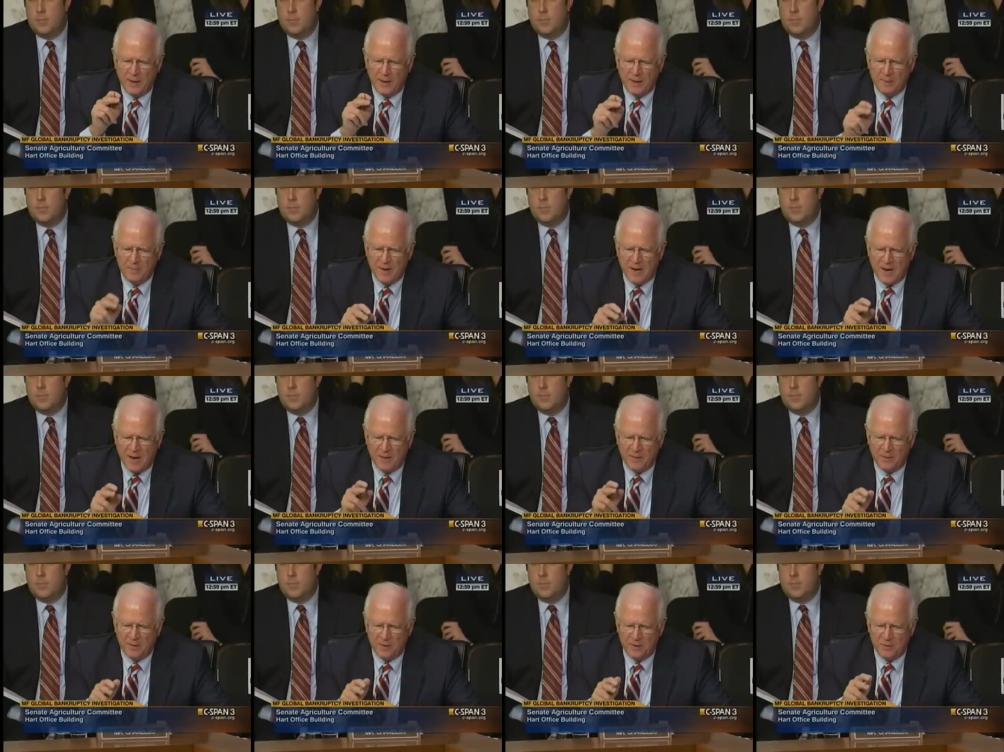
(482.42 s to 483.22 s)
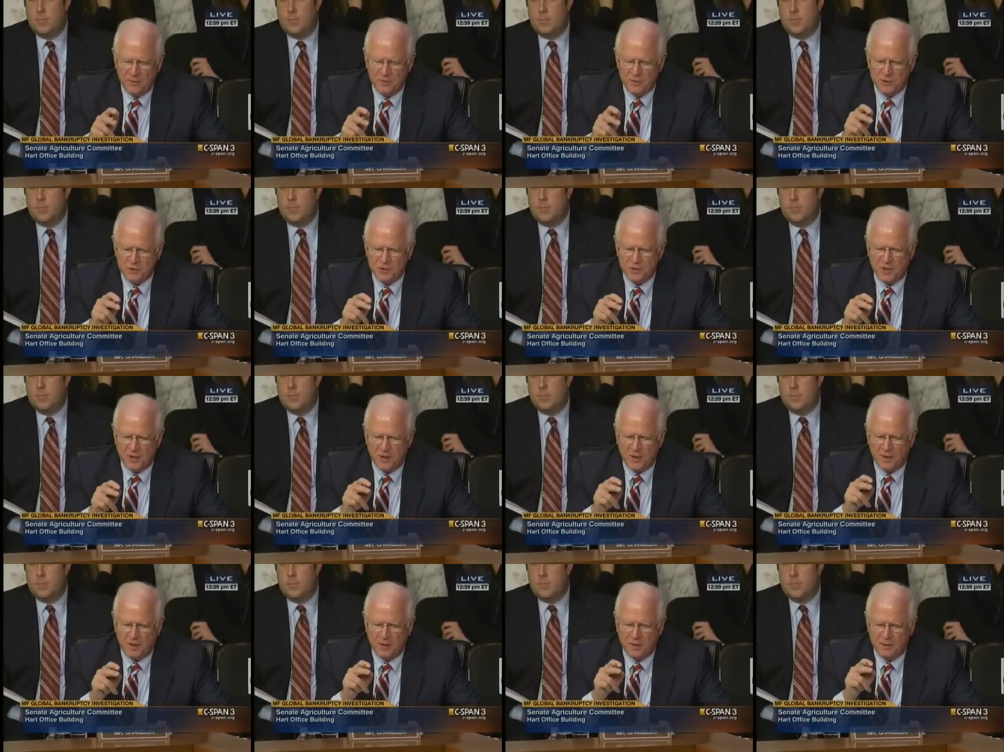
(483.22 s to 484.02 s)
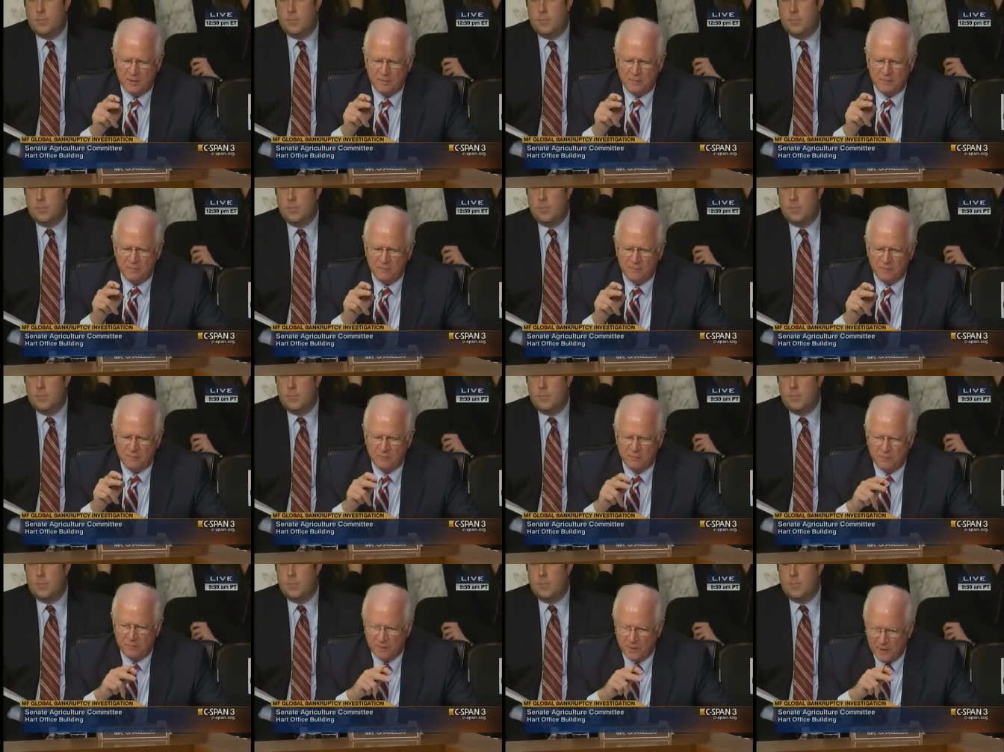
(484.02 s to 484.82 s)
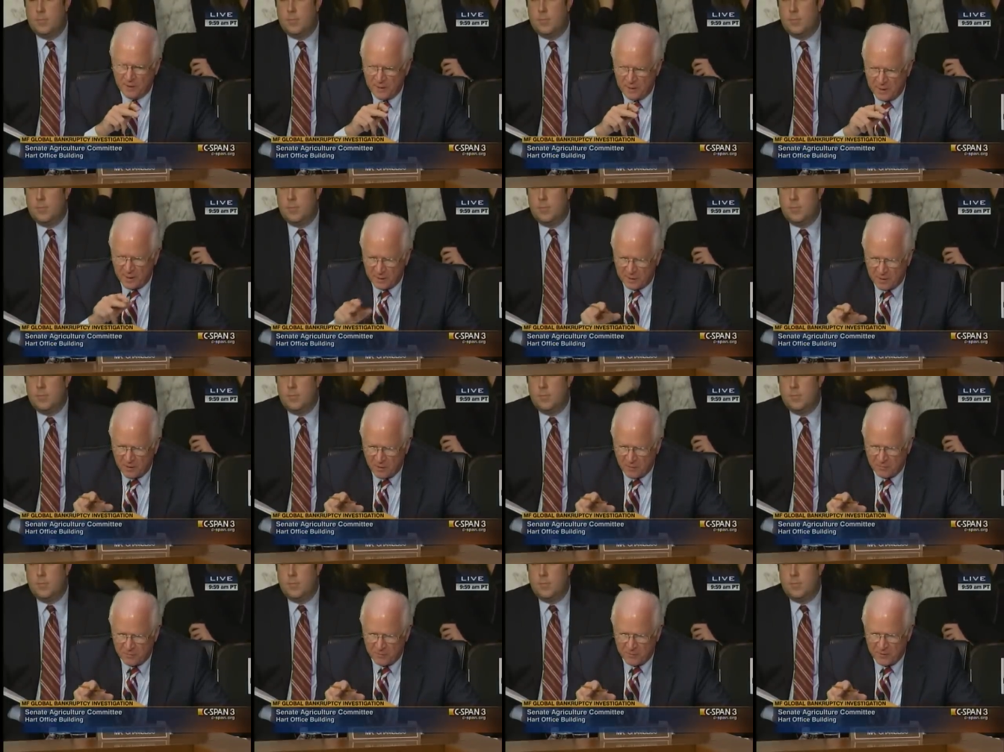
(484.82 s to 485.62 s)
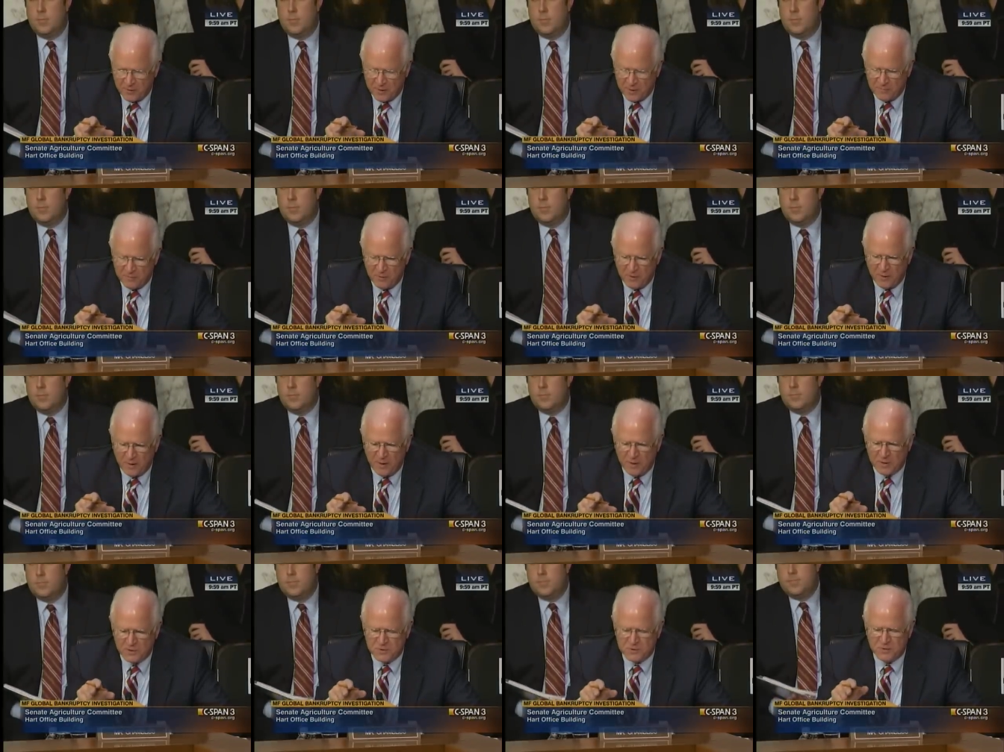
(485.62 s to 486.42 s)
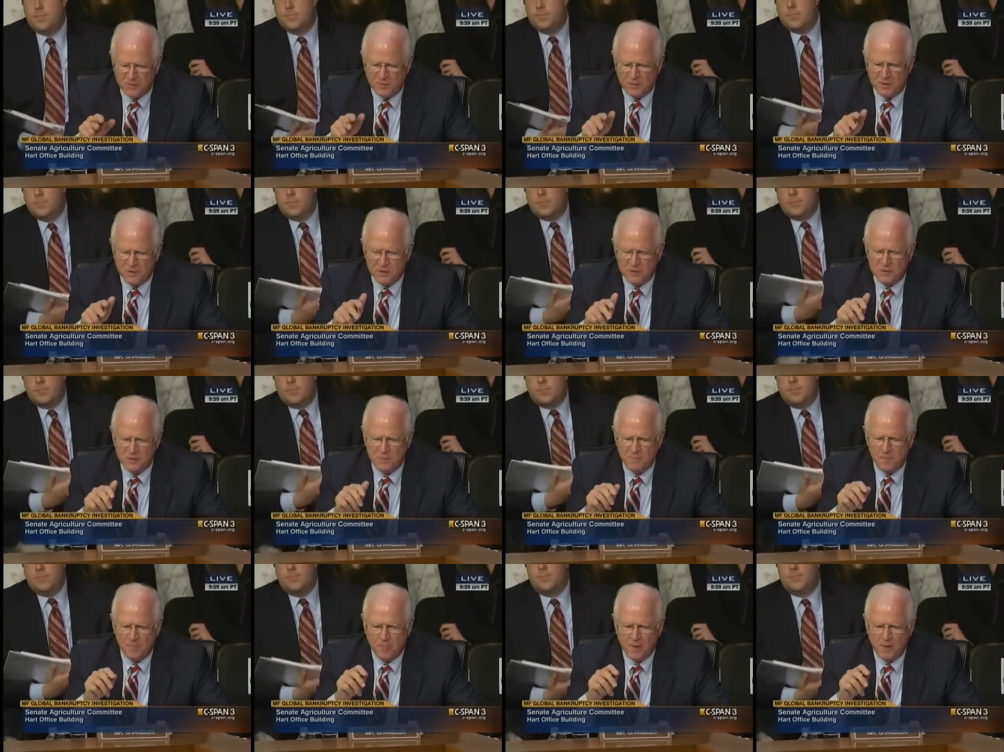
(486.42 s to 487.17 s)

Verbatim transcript: am I to understand and I'd like all three of you to answer this.